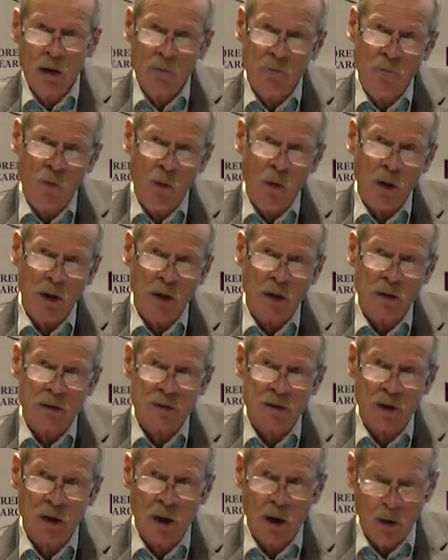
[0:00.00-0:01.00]
4
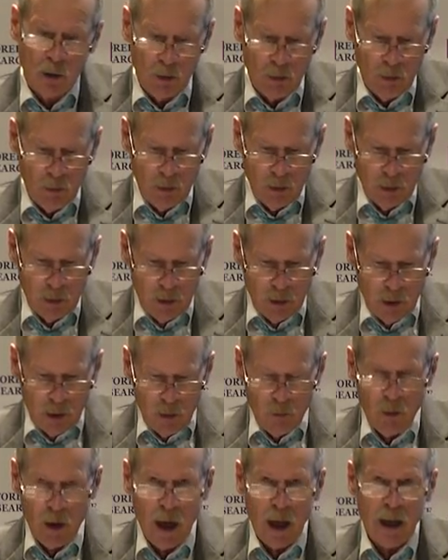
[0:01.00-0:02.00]
years ago
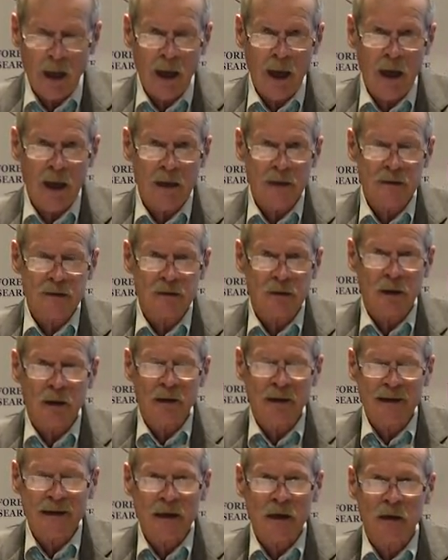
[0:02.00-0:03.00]
when I gazed
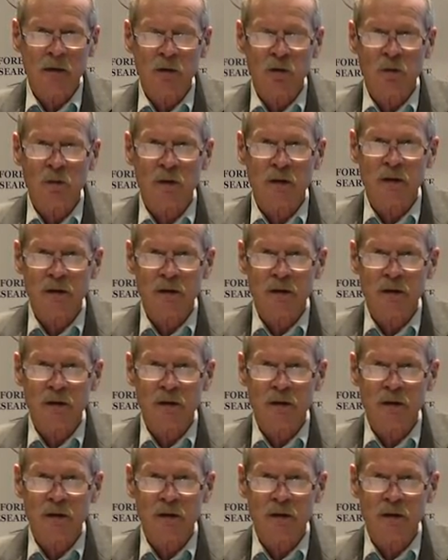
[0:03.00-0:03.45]
into a